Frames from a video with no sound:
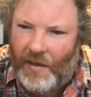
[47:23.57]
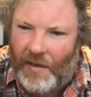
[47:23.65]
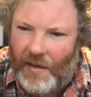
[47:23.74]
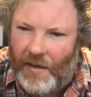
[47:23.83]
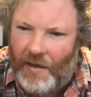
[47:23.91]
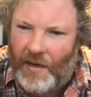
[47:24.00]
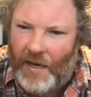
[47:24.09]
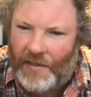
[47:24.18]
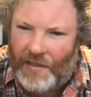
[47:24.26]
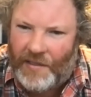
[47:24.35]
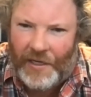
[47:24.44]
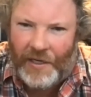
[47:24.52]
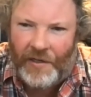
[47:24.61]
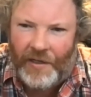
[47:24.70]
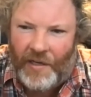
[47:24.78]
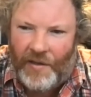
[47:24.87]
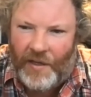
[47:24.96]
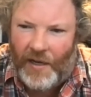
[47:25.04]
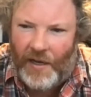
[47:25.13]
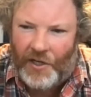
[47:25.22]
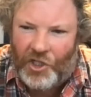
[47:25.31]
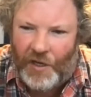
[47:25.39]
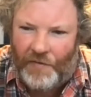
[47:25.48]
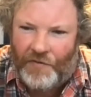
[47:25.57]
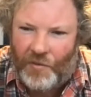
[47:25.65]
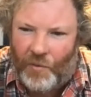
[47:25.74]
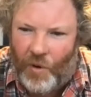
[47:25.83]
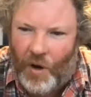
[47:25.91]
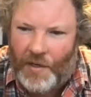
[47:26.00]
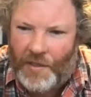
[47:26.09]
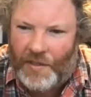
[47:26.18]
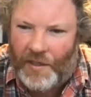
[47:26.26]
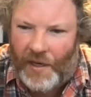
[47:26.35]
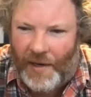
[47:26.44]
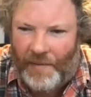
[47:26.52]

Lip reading: necessarily a shift towards a